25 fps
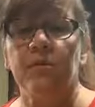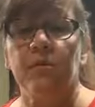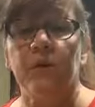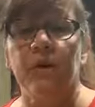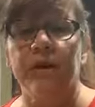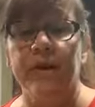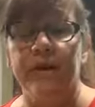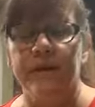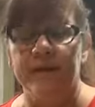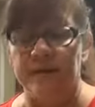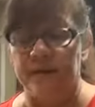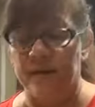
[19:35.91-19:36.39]

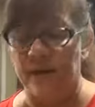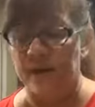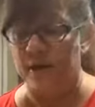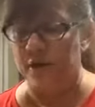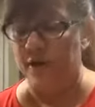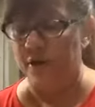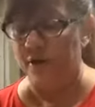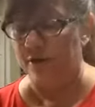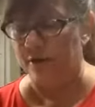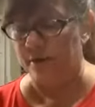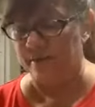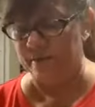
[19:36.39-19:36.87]
in
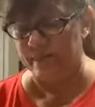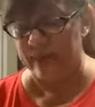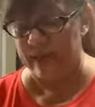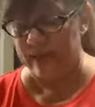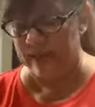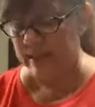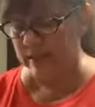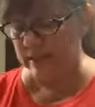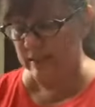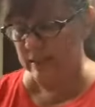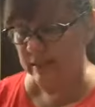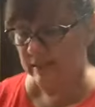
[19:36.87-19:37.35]
their
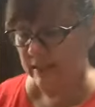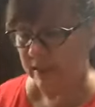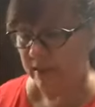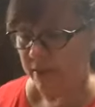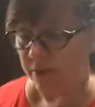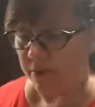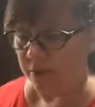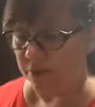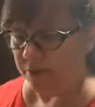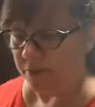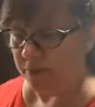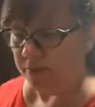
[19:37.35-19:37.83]
meat,
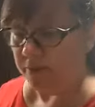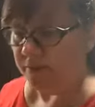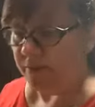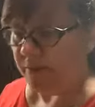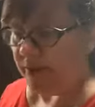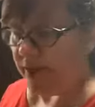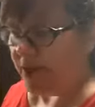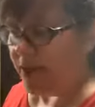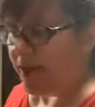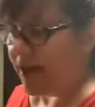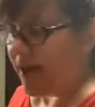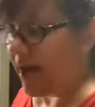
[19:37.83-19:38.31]
so
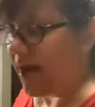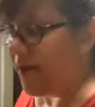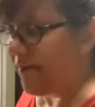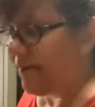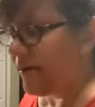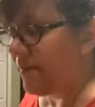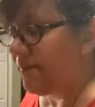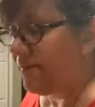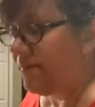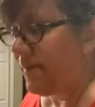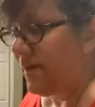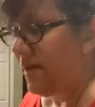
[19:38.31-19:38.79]
there you have
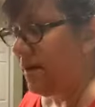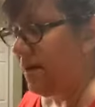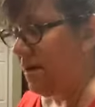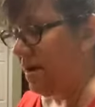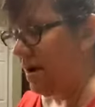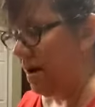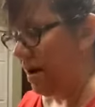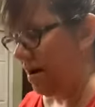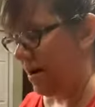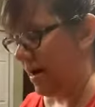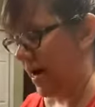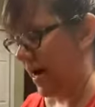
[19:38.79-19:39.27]
it.
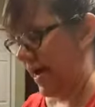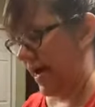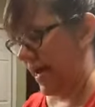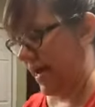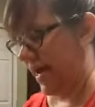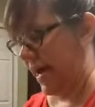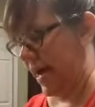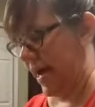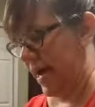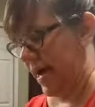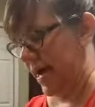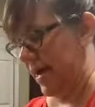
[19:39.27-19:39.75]
All right,
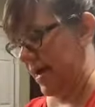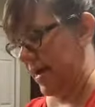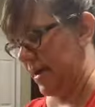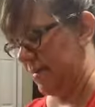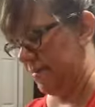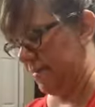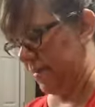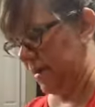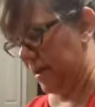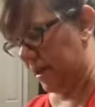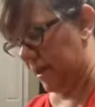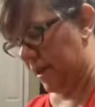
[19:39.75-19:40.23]
I
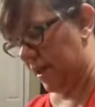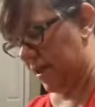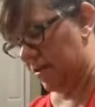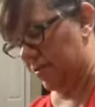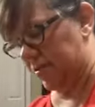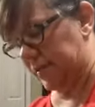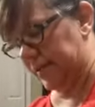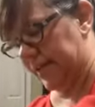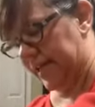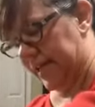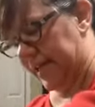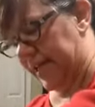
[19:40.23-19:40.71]
am
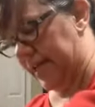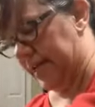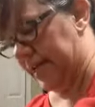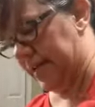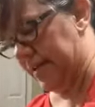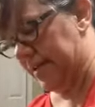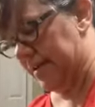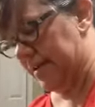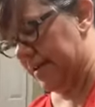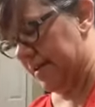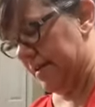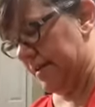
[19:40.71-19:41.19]
closing
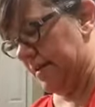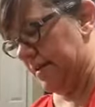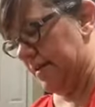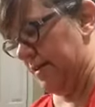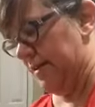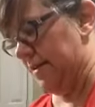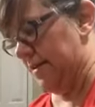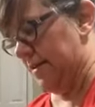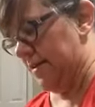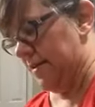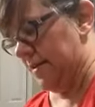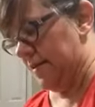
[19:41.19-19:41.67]

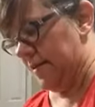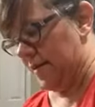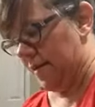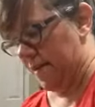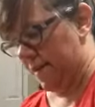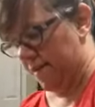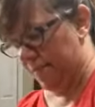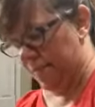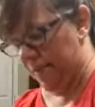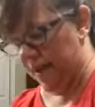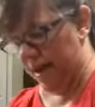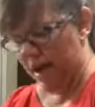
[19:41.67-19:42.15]

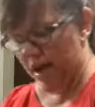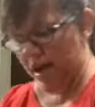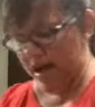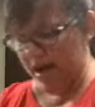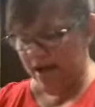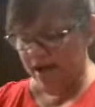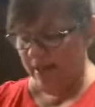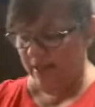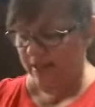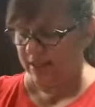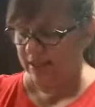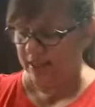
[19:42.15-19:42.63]
the
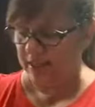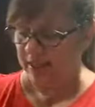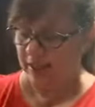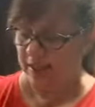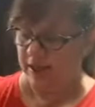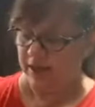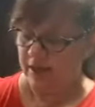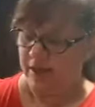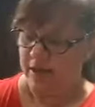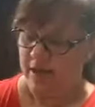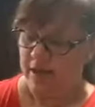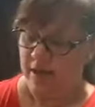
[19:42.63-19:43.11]
pot.
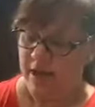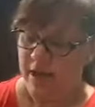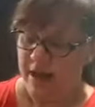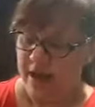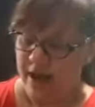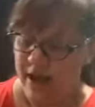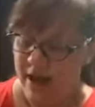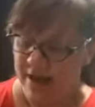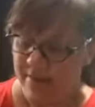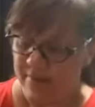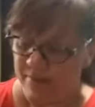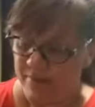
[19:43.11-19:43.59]

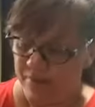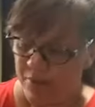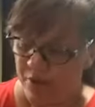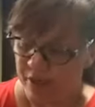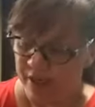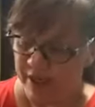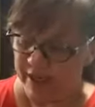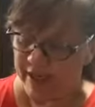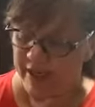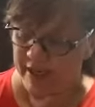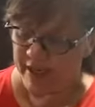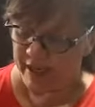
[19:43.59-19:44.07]
I'm
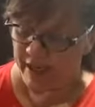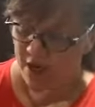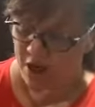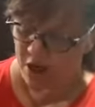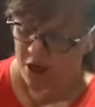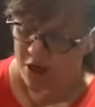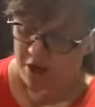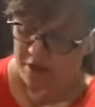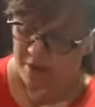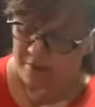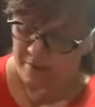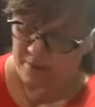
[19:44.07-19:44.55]
putting it
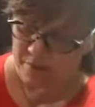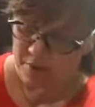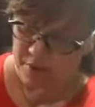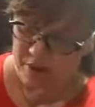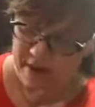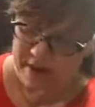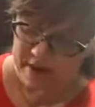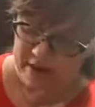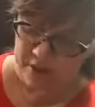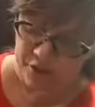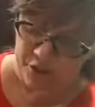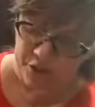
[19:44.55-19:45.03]
on
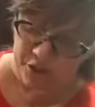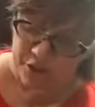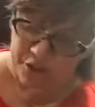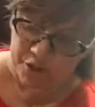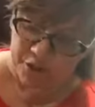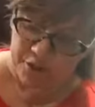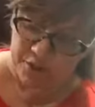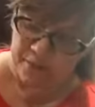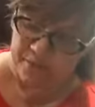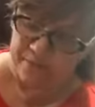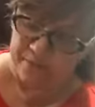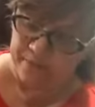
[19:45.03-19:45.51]

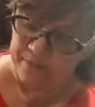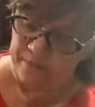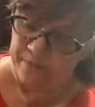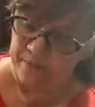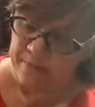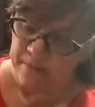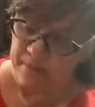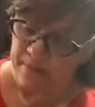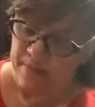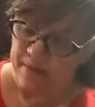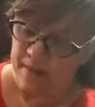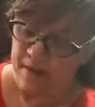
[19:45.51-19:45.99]
pressure,
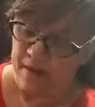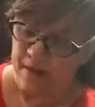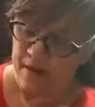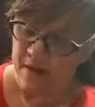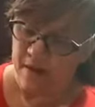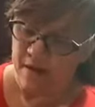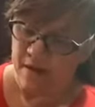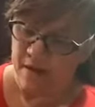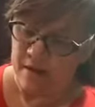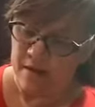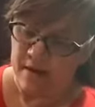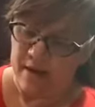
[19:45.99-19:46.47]

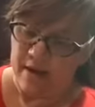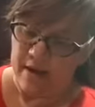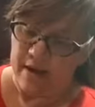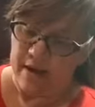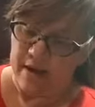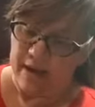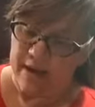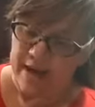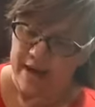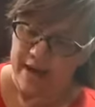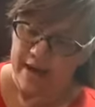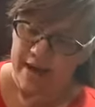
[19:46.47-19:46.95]

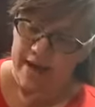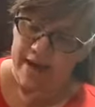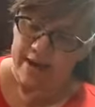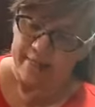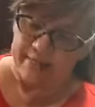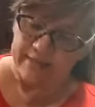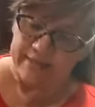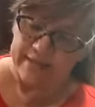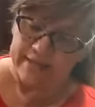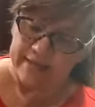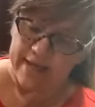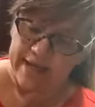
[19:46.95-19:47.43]
and
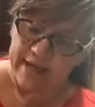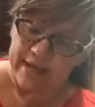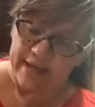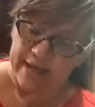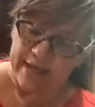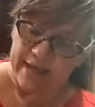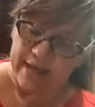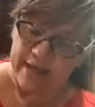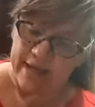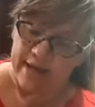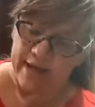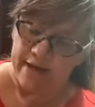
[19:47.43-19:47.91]
I'm
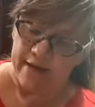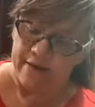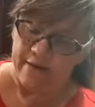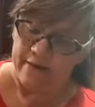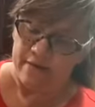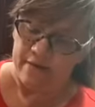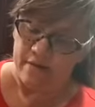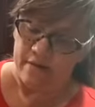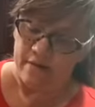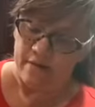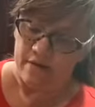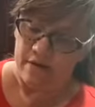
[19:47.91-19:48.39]
setting it
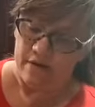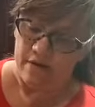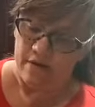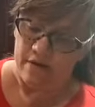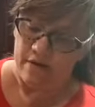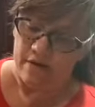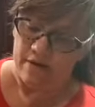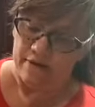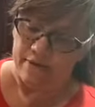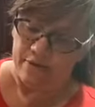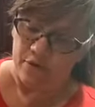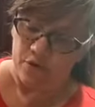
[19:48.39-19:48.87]

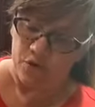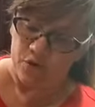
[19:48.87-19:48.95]
for